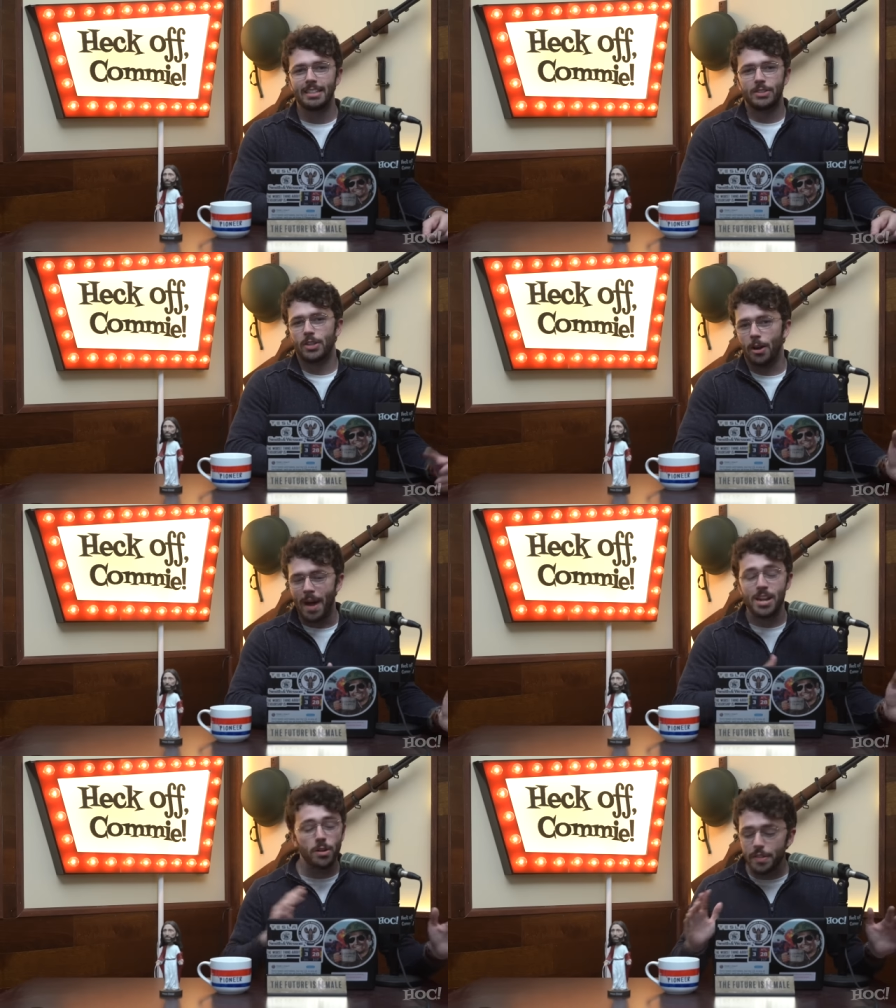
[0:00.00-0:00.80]
So
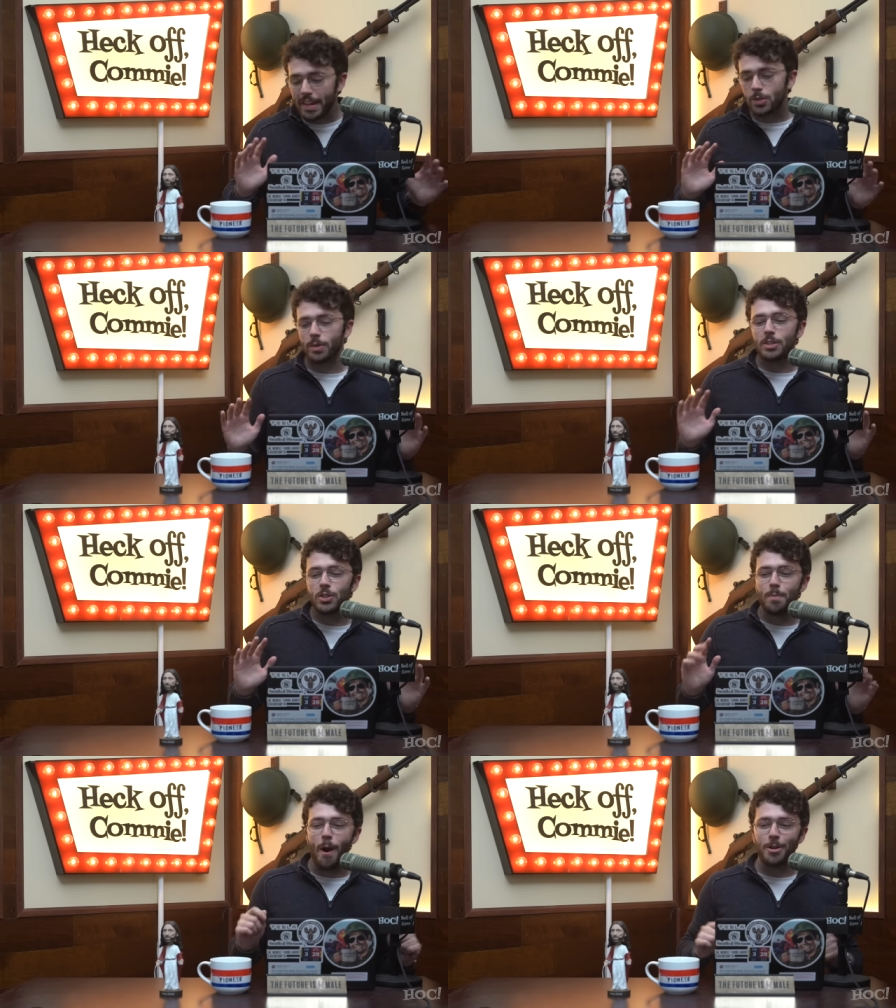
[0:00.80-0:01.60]
I know you think it's really
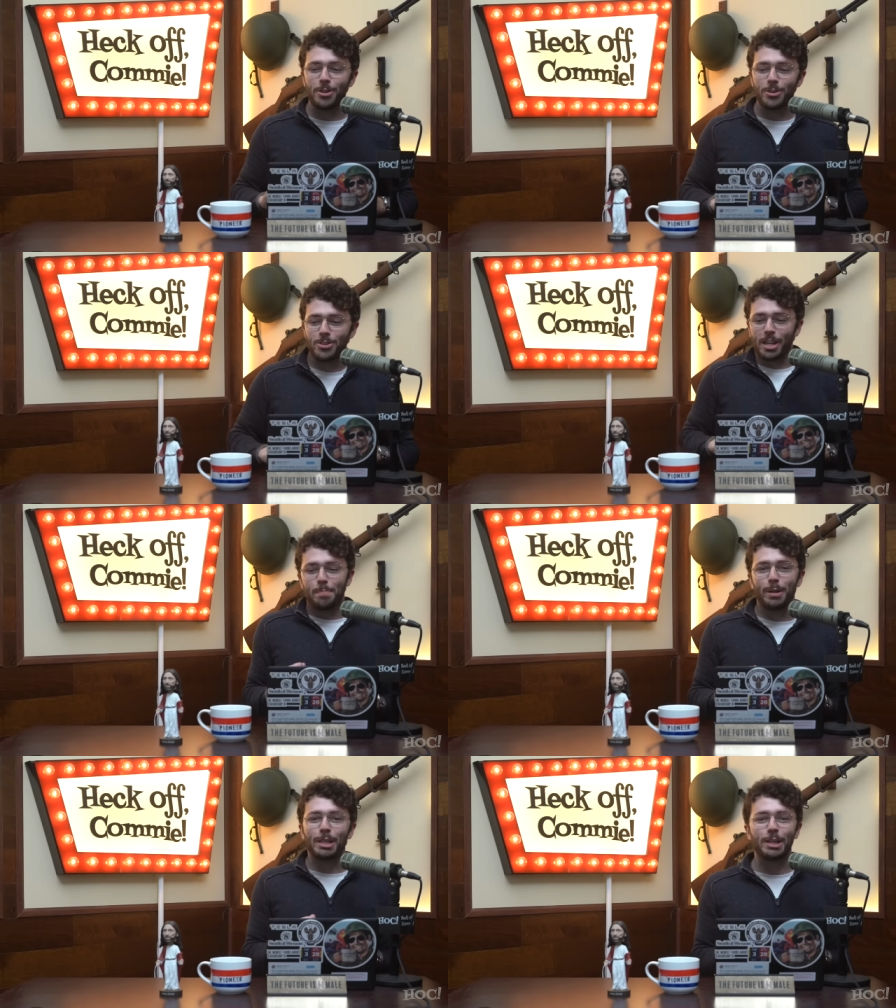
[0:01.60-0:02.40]
smart. You're just like a
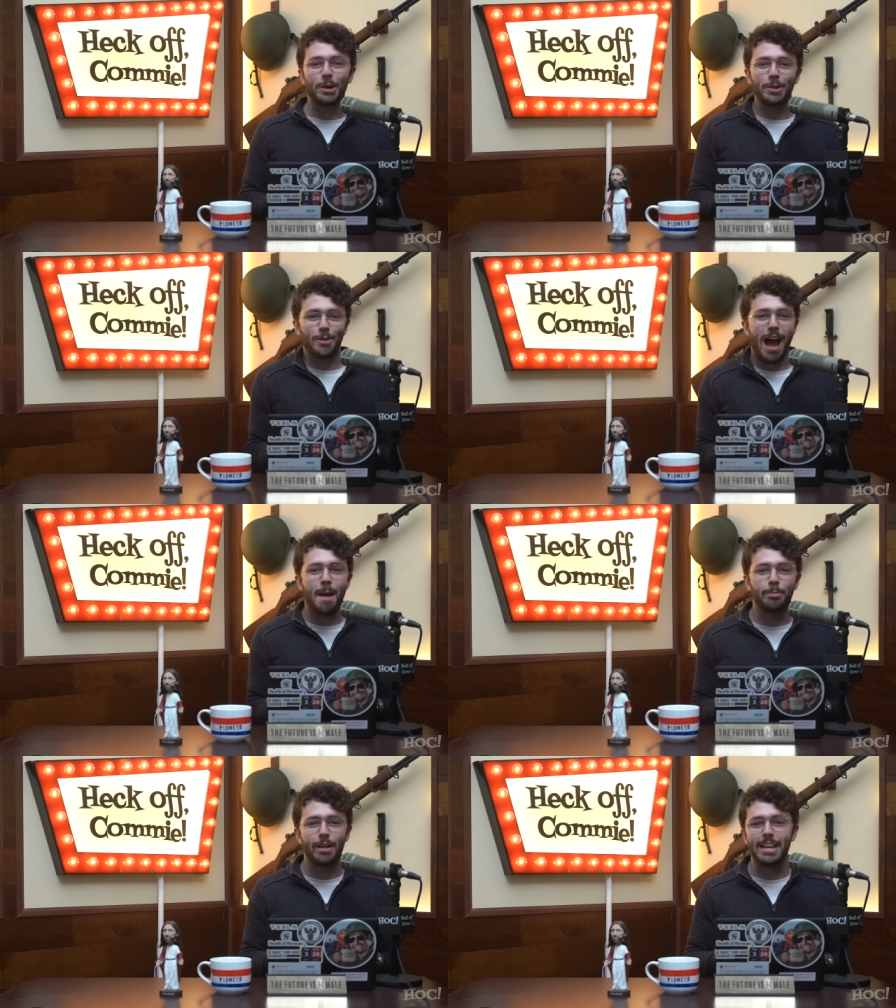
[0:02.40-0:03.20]
Politico, you're
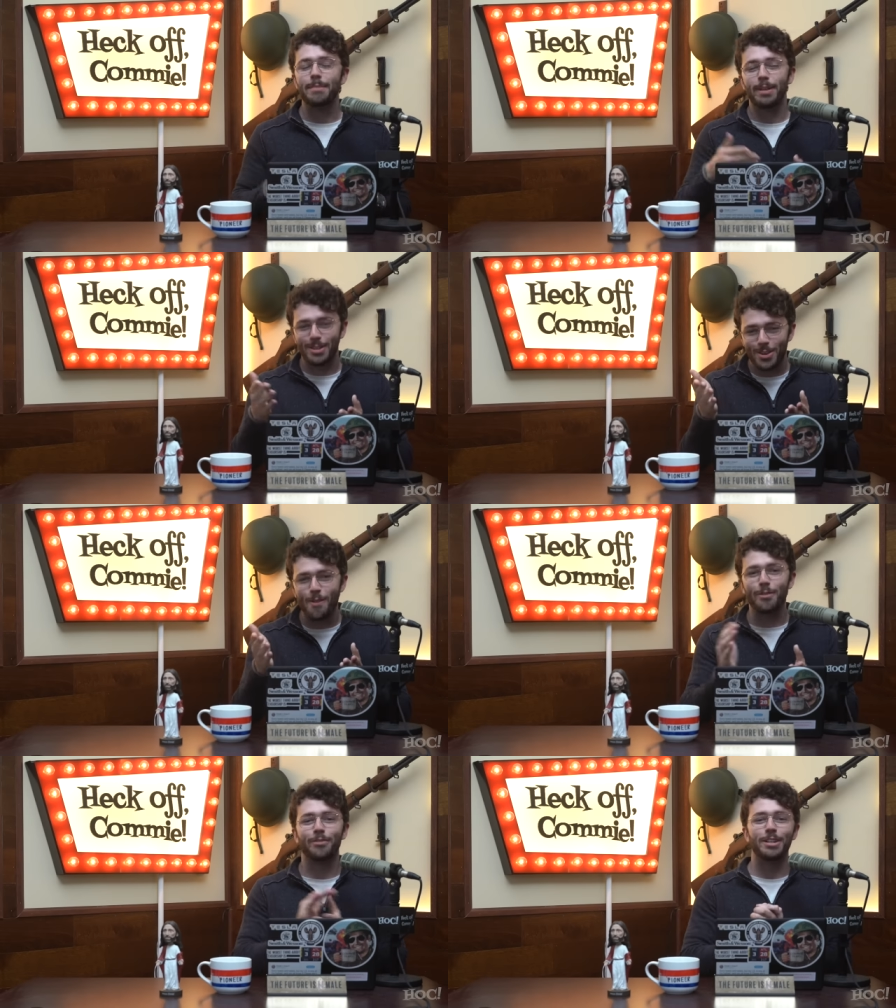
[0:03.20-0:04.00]
operating, but it's
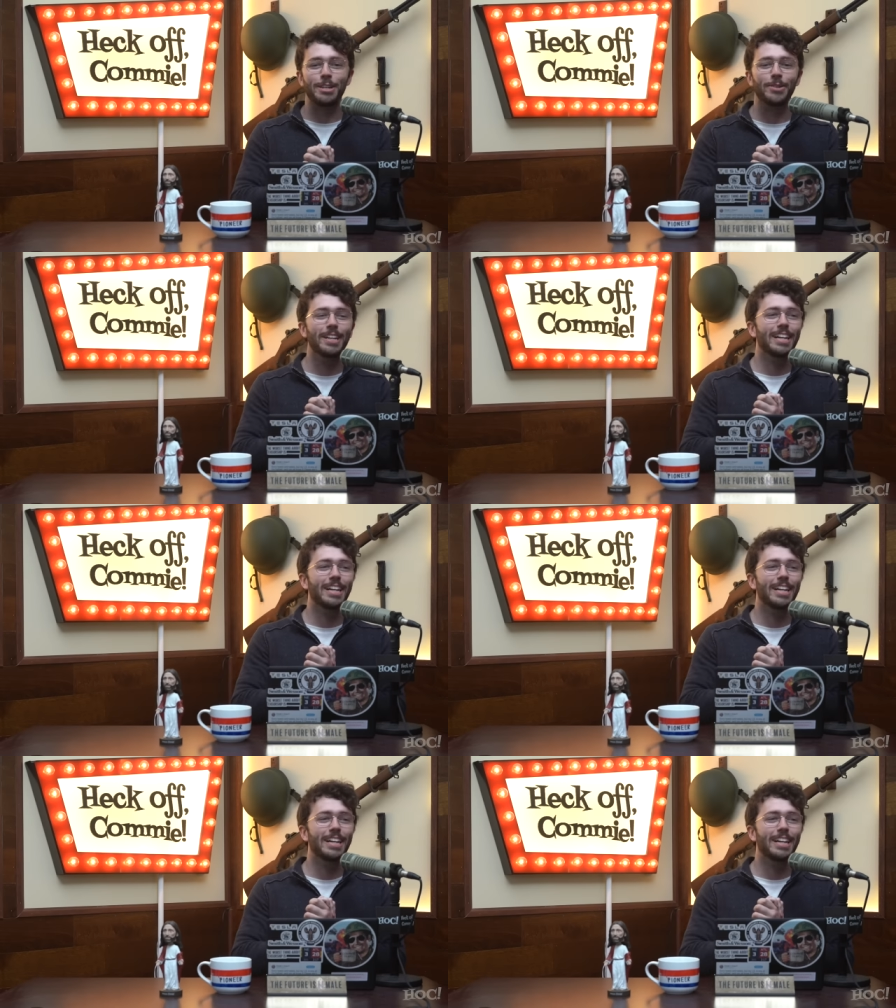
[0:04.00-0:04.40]
over for you.